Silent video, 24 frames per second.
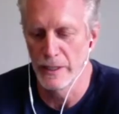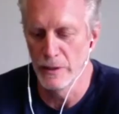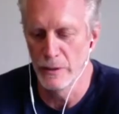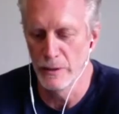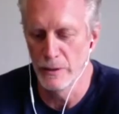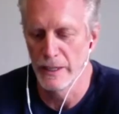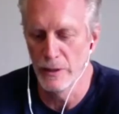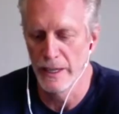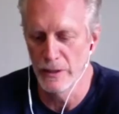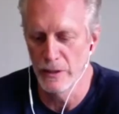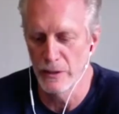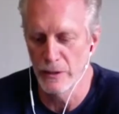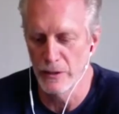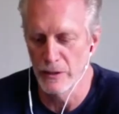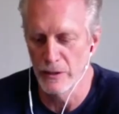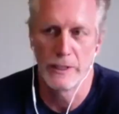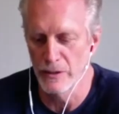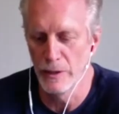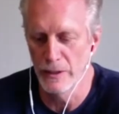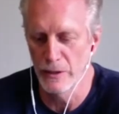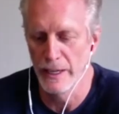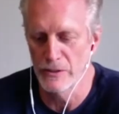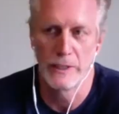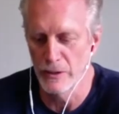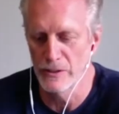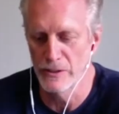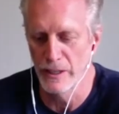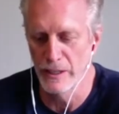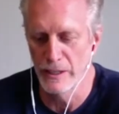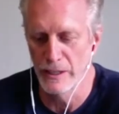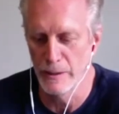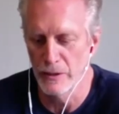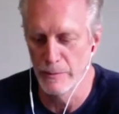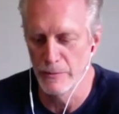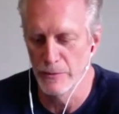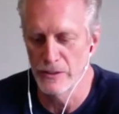who had the courage to
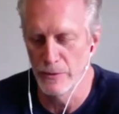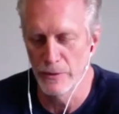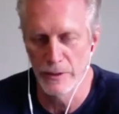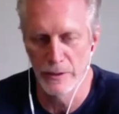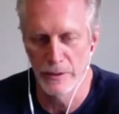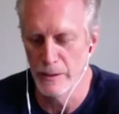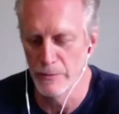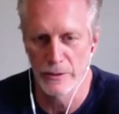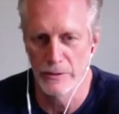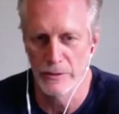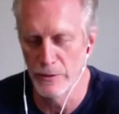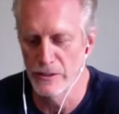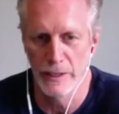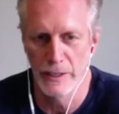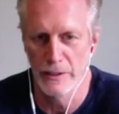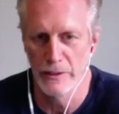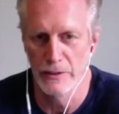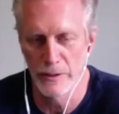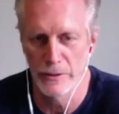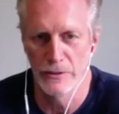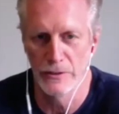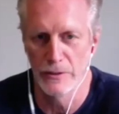sign up for eternal vows yeah man